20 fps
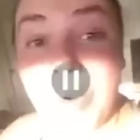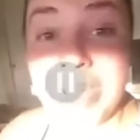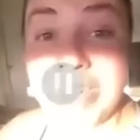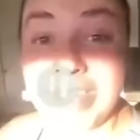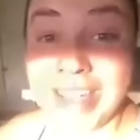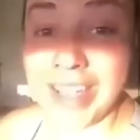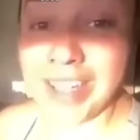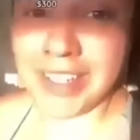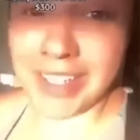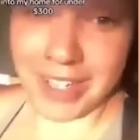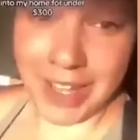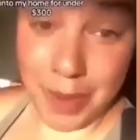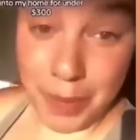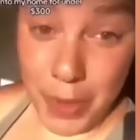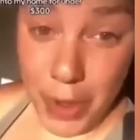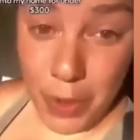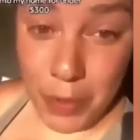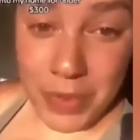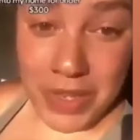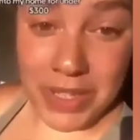One day until
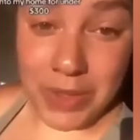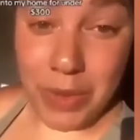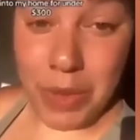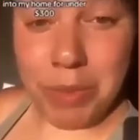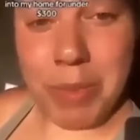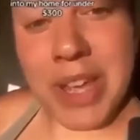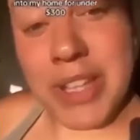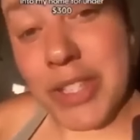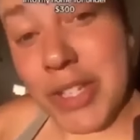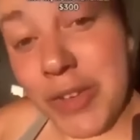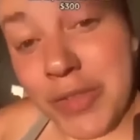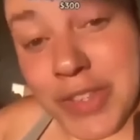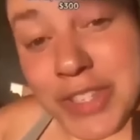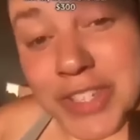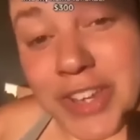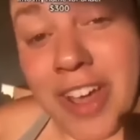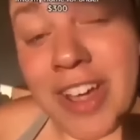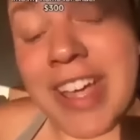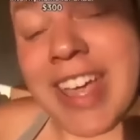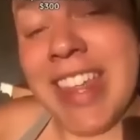I'm homeless with my
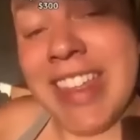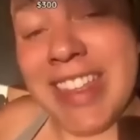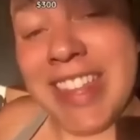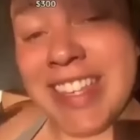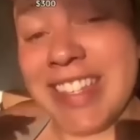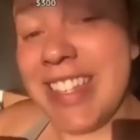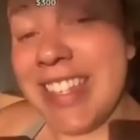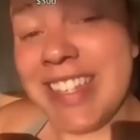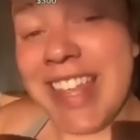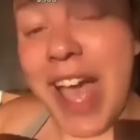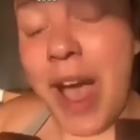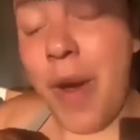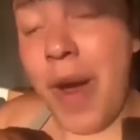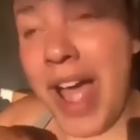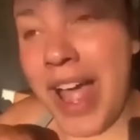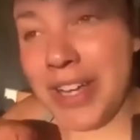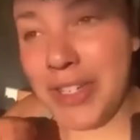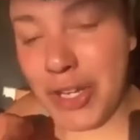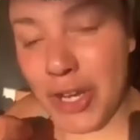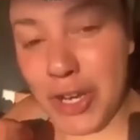service dog, and this is
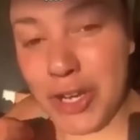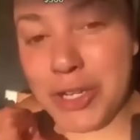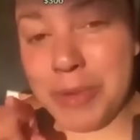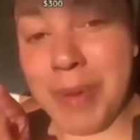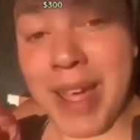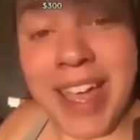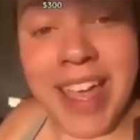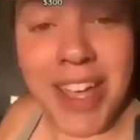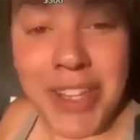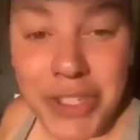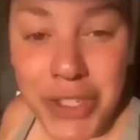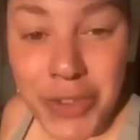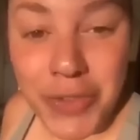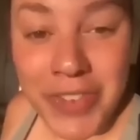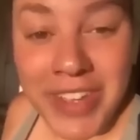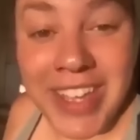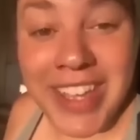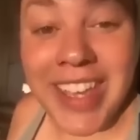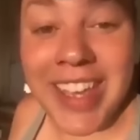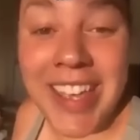how I turned my
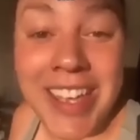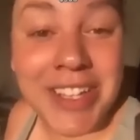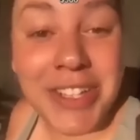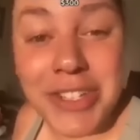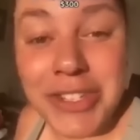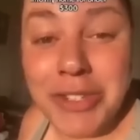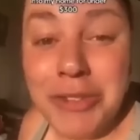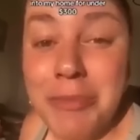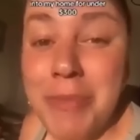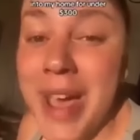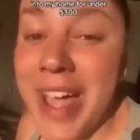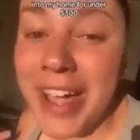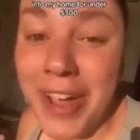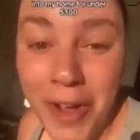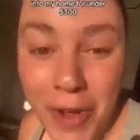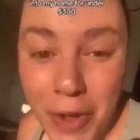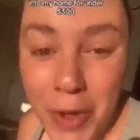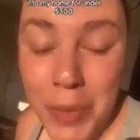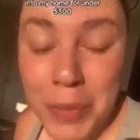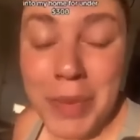SUV into my
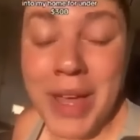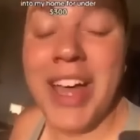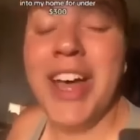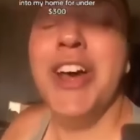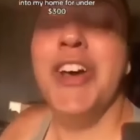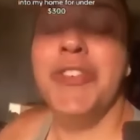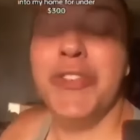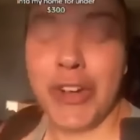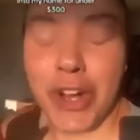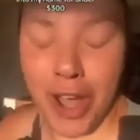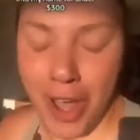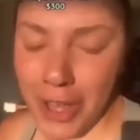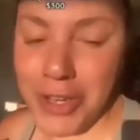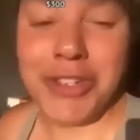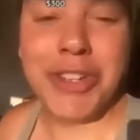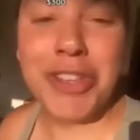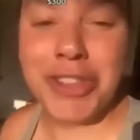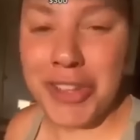home for under